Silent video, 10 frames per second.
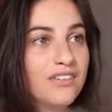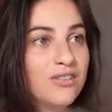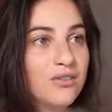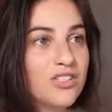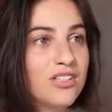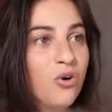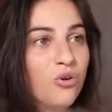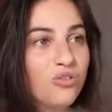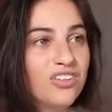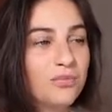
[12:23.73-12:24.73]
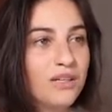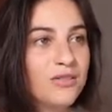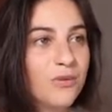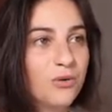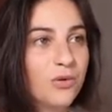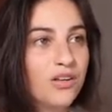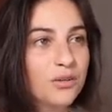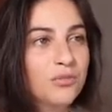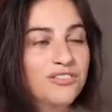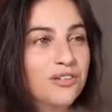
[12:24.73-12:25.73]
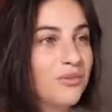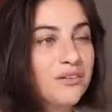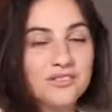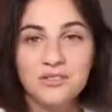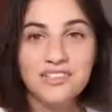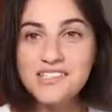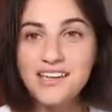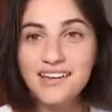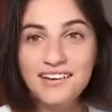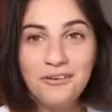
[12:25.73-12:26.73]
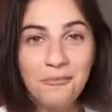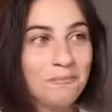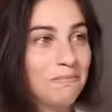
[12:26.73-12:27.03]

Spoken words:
So you just hold the space bar while you move it around so it doesn't get in.